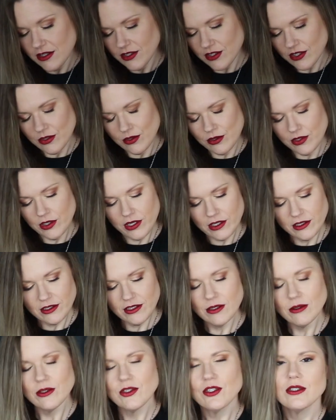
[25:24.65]
So you're going to
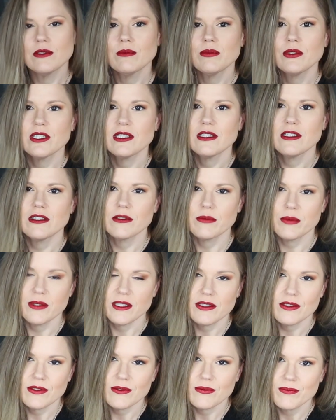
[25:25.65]
go at your own particular
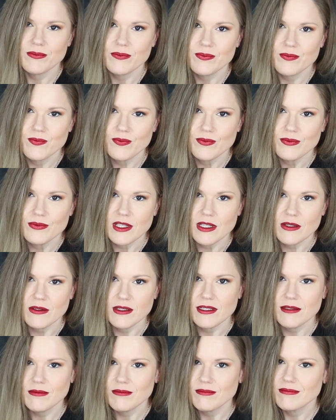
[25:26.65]
pace. All
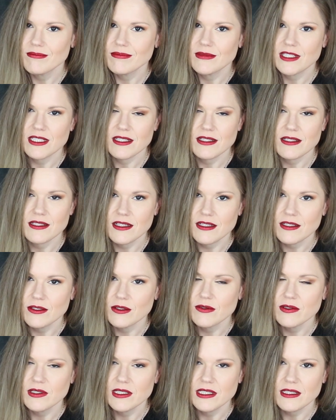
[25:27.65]
right. This is not an
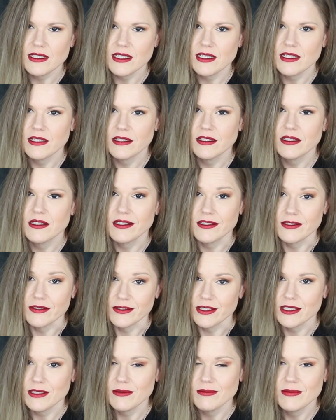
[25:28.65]
overnight thing.
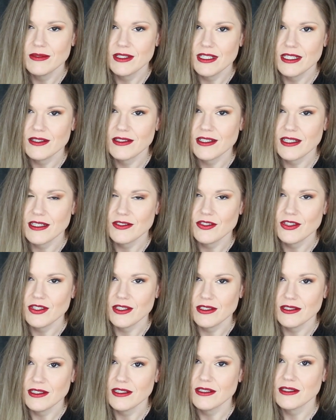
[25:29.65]
Clearly this kind of
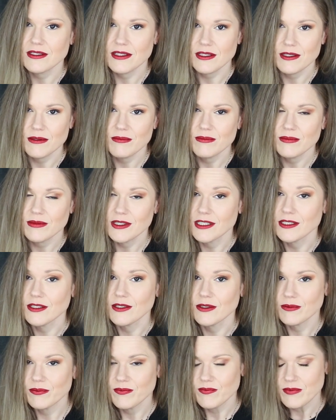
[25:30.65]
shit takes time. I
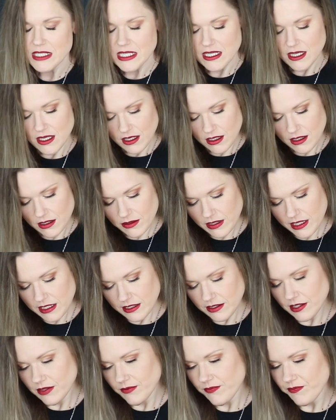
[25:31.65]
know. All
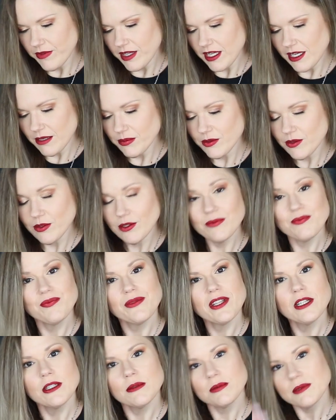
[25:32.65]
right. Capricorn,
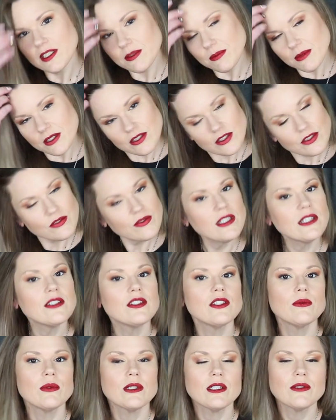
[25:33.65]
I hope this message
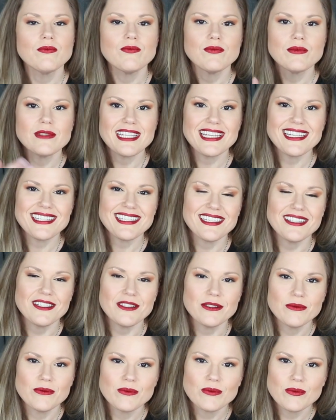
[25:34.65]
finds you well. Take
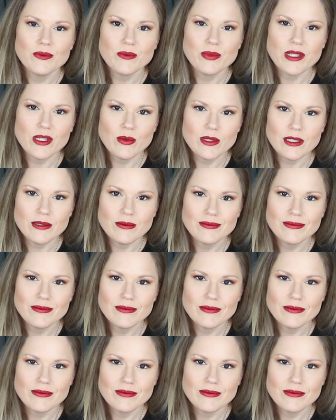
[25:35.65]
care. Be well.